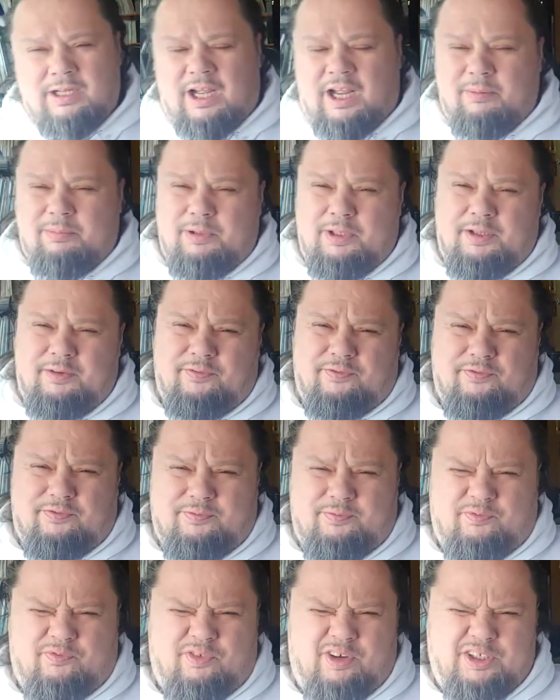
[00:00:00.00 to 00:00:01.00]
I believe
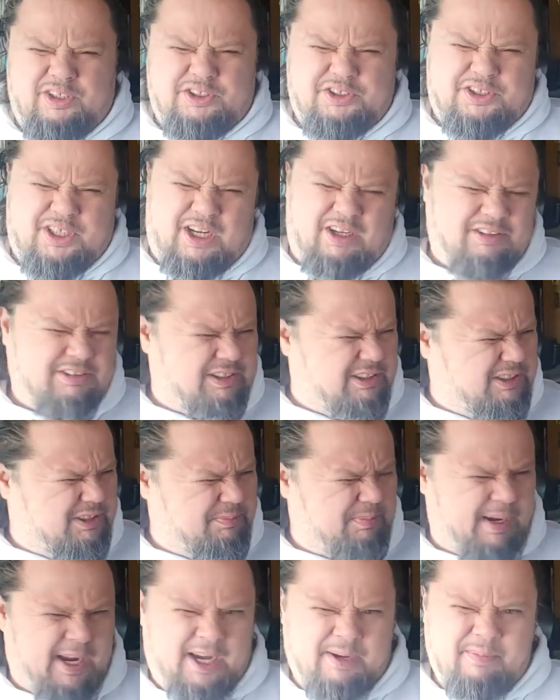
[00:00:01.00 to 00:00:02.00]
Fresh Sounds in
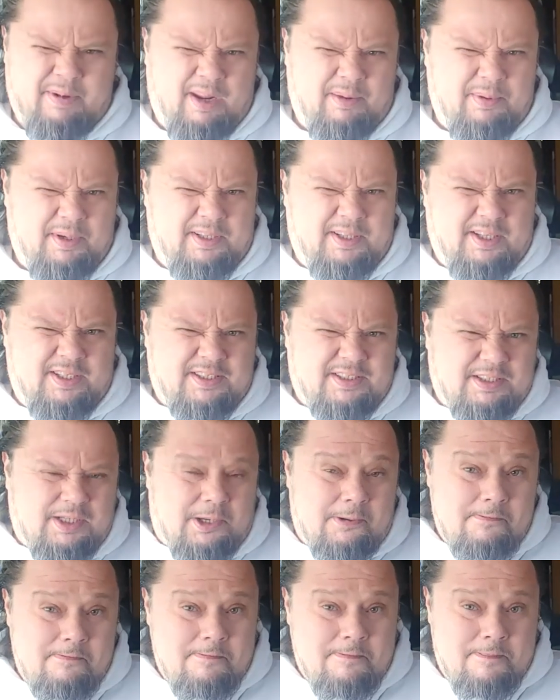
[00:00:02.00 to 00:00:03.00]
Spain maybe did
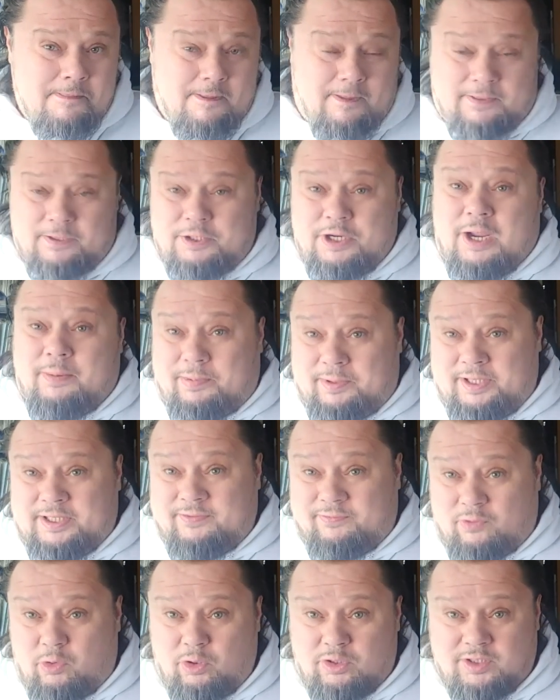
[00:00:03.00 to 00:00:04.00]
some, and the
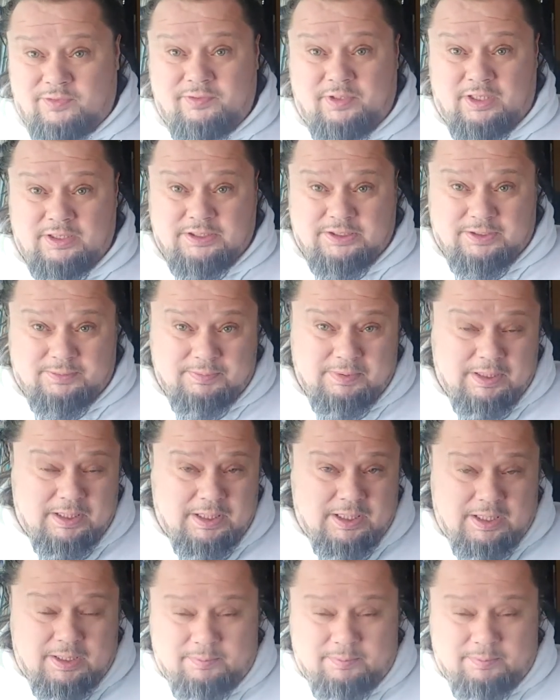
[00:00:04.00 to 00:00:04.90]
Japanese, of course, have done some,